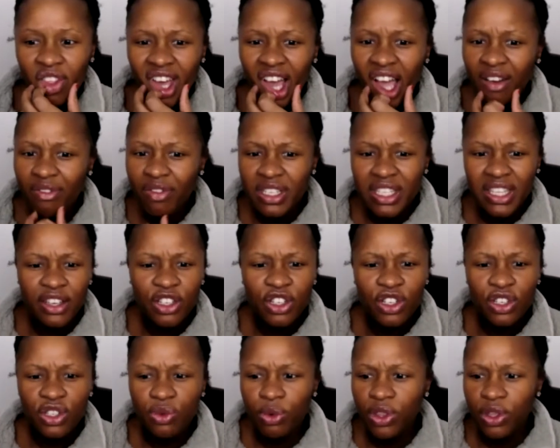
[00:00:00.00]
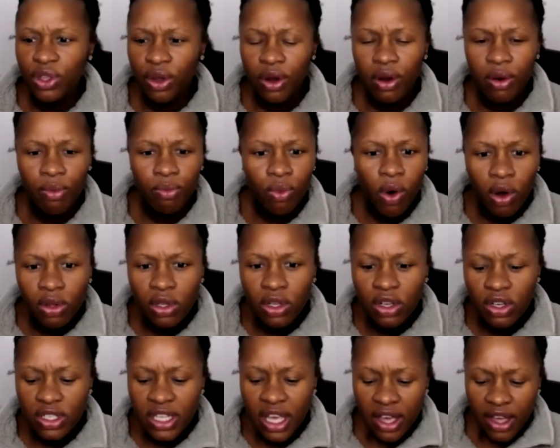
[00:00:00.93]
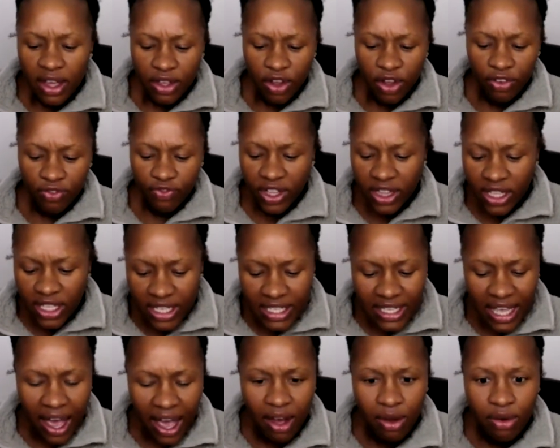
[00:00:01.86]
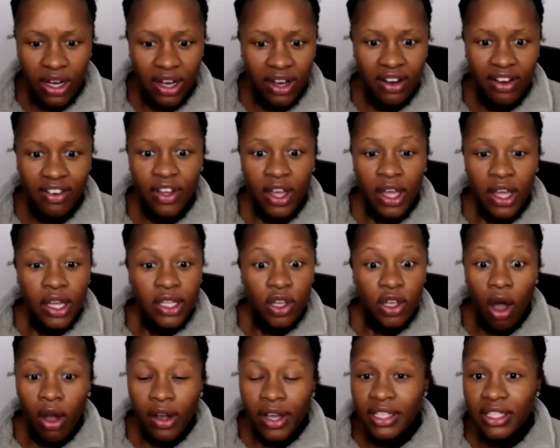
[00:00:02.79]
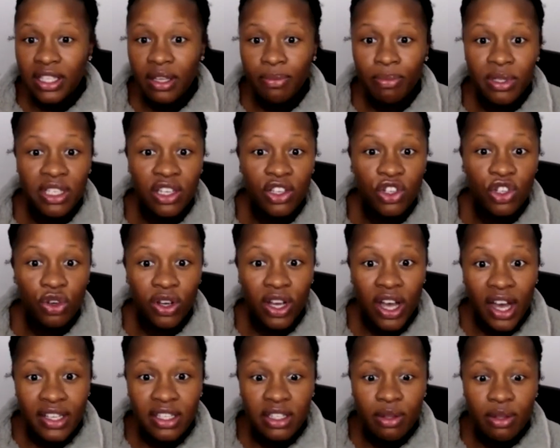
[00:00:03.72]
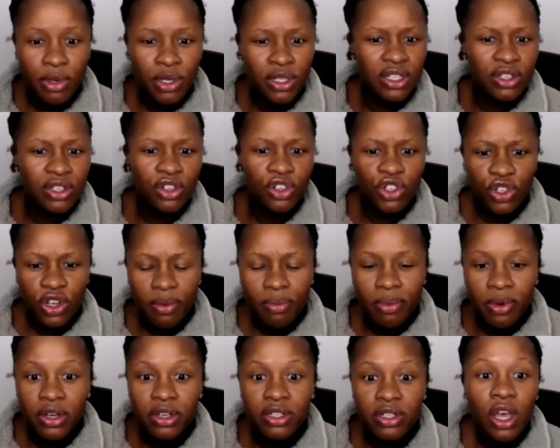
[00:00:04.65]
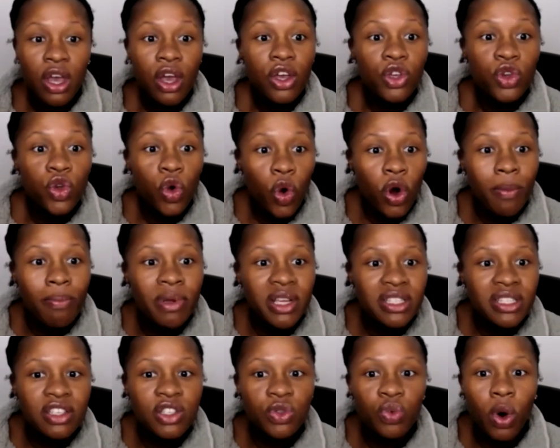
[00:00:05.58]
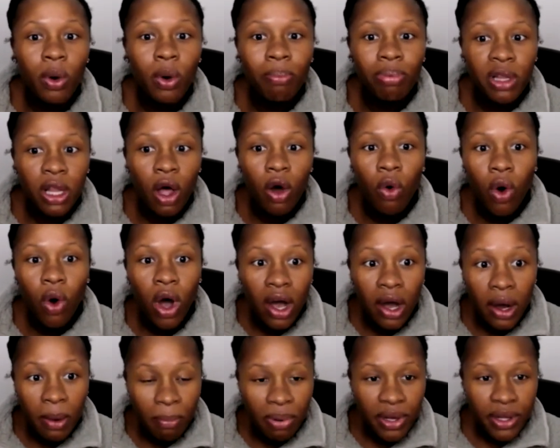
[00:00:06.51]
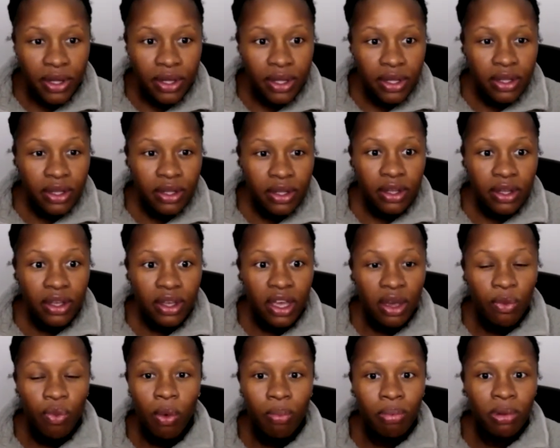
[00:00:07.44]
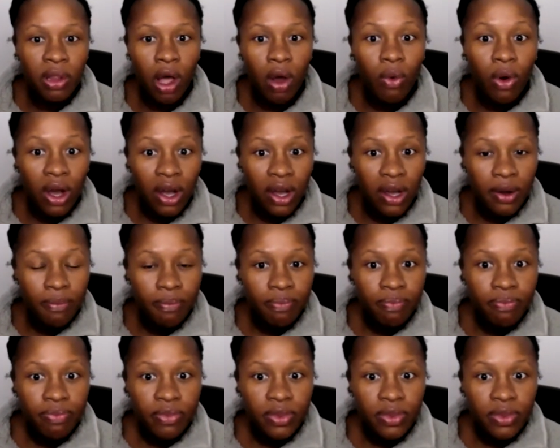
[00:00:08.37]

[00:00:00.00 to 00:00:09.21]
the conversations with your enrollers, your feelings out of talking to potential customers and distributors, your business will blow up. It will blow up.